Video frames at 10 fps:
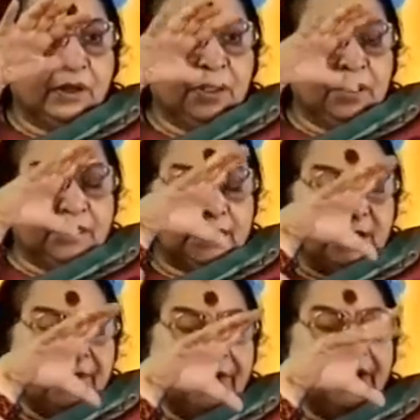In the
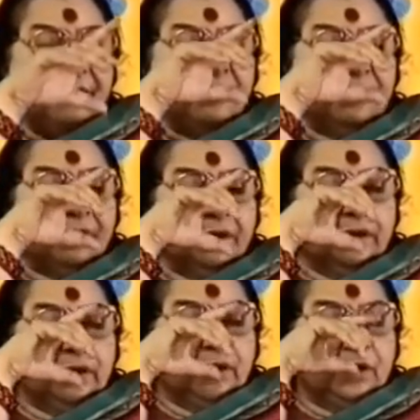same way,
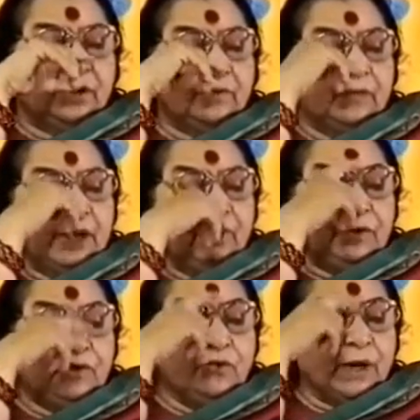when
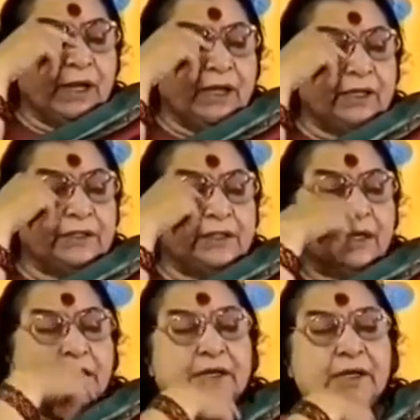Vishnumaya starts